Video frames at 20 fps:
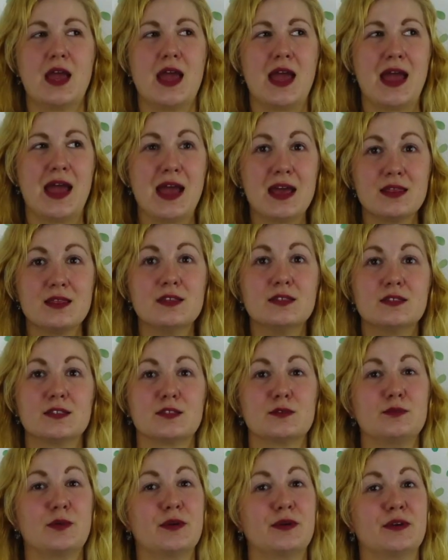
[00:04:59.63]
Athens
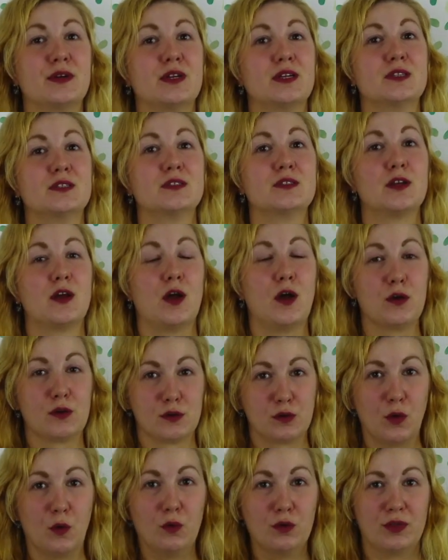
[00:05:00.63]
experienced a
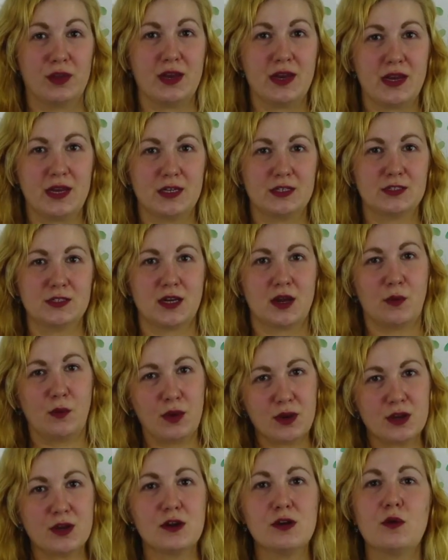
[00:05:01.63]
golden age. I
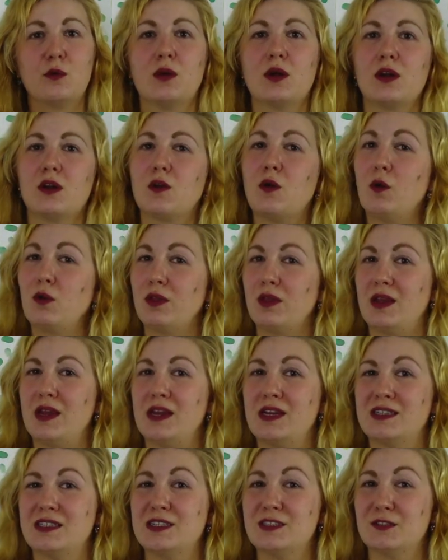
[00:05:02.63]
want you to know what a golden
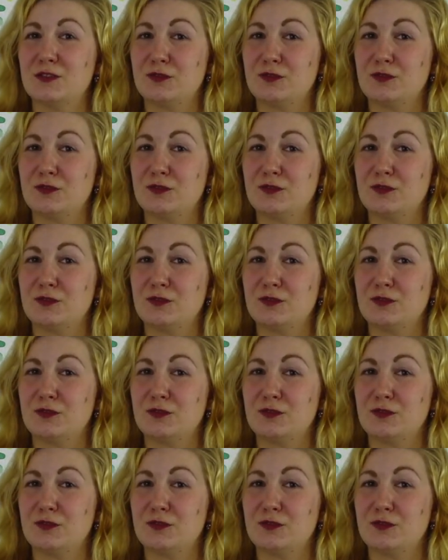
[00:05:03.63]
age is